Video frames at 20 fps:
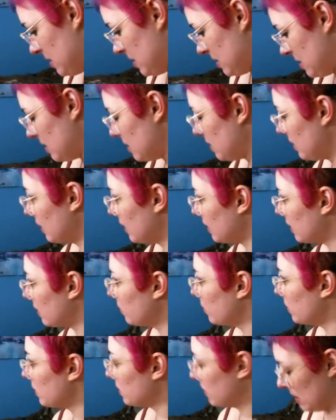thing
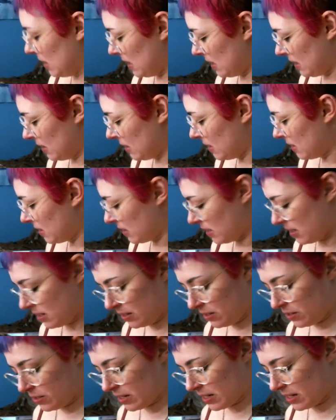with getting the
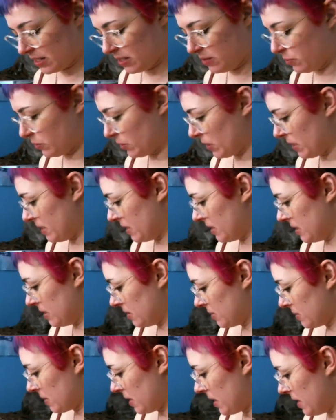contrast brightness
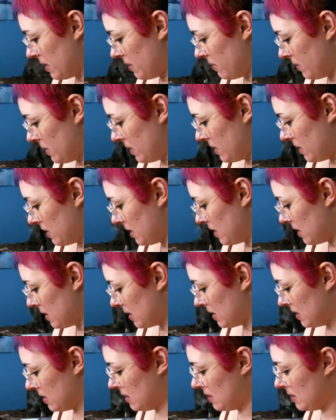right with the
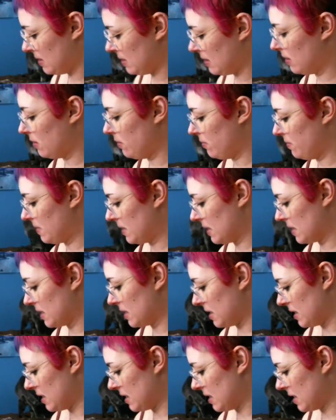effect that
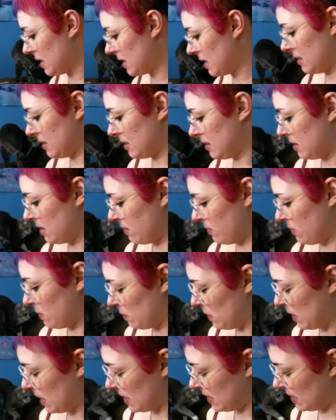I saw on that one
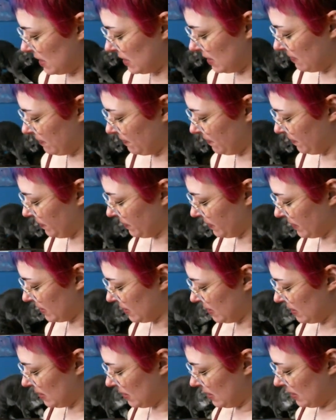painting.
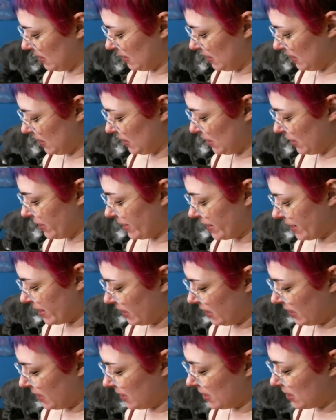I think you gotta
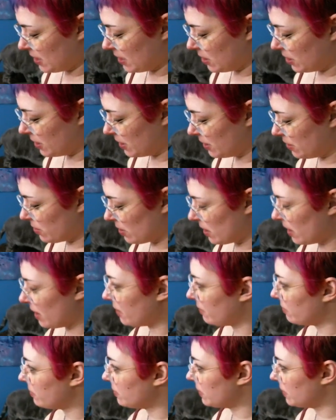let that shit dry
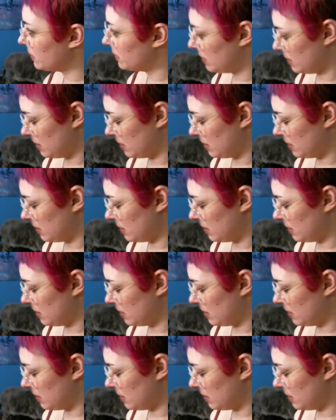first.